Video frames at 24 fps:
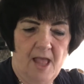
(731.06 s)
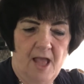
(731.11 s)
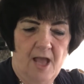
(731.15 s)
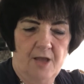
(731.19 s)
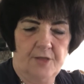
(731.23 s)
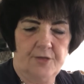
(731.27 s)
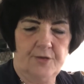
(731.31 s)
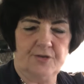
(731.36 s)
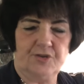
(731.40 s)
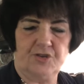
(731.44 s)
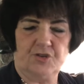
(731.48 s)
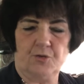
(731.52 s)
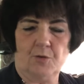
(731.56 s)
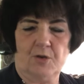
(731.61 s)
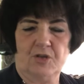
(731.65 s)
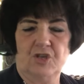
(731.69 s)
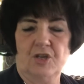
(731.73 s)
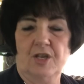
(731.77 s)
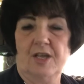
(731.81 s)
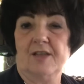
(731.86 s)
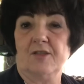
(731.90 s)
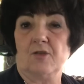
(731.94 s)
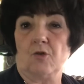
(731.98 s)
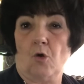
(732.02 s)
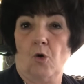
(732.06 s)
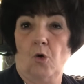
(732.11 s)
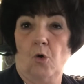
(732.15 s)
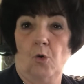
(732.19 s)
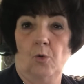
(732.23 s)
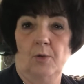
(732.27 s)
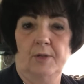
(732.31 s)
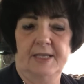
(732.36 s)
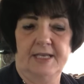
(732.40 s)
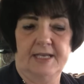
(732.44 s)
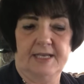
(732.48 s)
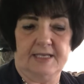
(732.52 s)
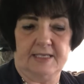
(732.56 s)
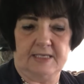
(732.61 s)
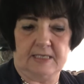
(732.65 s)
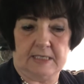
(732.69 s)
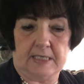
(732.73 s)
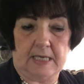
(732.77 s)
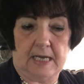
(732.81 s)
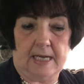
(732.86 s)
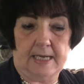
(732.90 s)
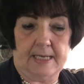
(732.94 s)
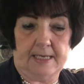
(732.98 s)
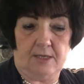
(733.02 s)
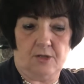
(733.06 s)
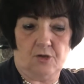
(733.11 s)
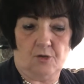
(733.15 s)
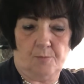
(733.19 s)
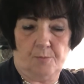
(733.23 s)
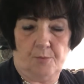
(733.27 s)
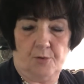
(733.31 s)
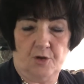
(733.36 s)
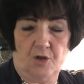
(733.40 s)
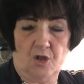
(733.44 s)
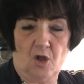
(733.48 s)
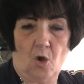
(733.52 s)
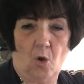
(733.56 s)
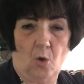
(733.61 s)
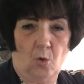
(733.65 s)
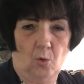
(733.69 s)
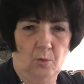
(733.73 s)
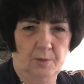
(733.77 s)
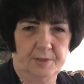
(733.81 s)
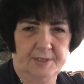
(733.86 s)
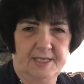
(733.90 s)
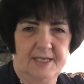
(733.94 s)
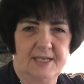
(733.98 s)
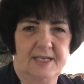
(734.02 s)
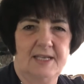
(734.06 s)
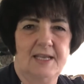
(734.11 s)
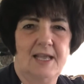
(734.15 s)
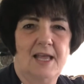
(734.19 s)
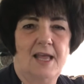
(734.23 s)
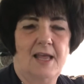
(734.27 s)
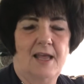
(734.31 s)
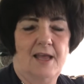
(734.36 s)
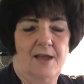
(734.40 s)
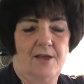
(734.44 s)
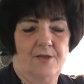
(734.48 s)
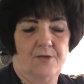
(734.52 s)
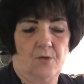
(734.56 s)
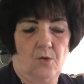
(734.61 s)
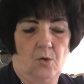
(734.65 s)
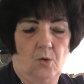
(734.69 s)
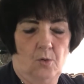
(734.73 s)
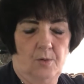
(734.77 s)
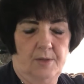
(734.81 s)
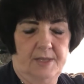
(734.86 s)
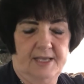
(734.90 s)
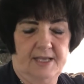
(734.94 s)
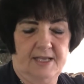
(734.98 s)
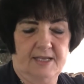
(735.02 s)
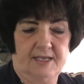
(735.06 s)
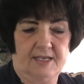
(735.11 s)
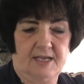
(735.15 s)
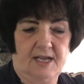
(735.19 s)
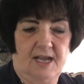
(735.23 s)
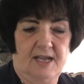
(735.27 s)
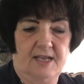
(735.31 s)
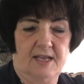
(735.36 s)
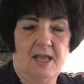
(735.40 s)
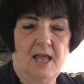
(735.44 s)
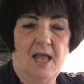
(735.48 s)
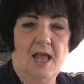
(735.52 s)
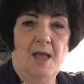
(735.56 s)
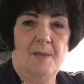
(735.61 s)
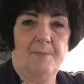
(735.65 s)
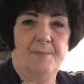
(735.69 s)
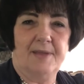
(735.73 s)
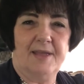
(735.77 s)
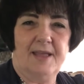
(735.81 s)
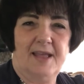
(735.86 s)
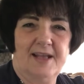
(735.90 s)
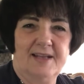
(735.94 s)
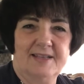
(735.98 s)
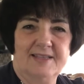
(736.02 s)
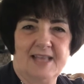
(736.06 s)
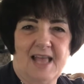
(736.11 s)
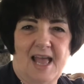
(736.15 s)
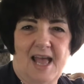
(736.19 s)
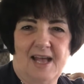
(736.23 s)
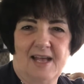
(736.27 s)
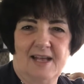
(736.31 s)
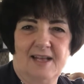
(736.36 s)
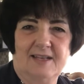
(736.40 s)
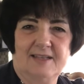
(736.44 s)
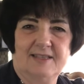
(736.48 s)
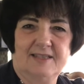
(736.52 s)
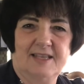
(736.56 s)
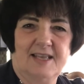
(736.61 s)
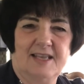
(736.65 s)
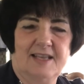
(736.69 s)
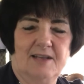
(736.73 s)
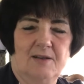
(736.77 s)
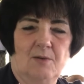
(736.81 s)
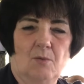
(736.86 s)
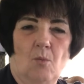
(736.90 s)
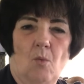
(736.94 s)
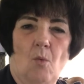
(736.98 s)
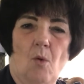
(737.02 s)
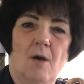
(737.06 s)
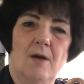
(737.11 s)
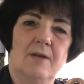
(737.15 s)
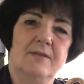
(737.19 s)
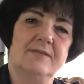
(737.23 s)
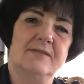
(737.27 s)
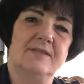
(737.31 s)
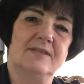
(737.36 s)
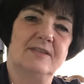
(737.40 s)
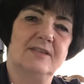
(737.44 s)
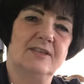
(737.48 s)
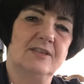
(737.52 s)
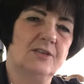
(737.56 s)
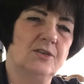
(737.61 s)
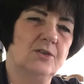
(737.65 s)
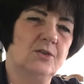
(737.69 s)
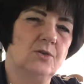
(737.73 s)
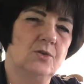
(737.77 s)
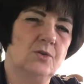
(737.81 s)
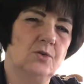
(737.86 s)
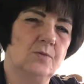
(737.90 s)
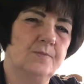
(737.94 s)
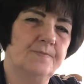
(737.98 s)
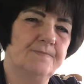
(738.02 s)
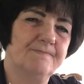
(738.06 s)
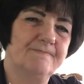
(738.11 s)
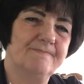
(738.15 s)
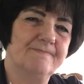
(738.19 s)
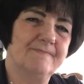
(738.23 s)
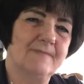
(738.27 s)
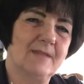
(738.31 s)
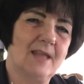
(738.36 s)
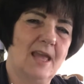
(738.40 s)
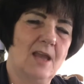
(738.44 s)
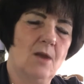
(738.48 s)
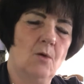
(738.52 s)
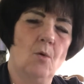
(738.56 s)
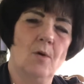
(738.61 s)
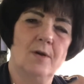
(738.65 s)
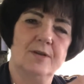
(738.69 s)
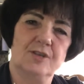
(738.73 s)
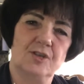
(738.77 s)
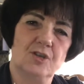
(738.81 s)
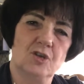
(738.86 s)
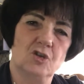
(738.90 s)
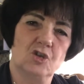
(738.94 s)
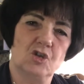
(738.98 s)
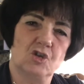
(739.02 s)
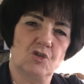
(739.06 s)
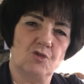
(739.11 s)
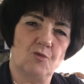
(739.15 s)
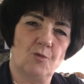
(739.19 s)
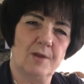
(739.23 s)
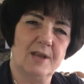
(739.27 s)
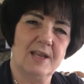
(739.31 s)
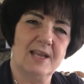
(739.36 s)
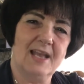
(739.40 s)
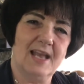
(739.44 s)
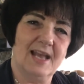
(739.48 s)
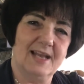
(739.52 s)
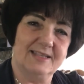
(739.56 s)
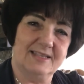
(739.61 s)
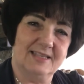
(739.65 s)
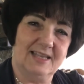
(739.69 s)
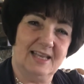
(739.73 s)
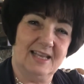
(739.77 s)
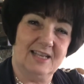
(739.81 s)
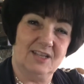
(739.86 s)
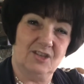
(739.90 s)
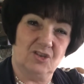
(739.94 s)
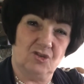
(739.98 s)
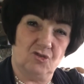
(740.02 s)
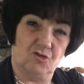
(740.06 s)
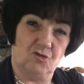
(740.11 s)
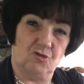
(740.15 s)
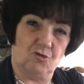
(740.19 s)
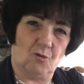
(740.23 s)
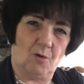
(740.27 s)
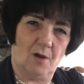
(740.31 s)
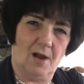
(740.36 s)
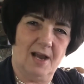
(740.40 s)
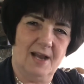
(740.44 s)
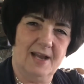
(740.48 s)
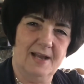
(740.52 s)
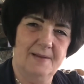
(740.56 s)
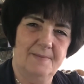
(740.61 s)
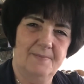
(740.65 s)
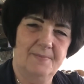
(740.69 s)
They're stretching it and they're holding it tight. They're putting holes in it and they're holding it tight, because as it wants to shrink as it gets dry,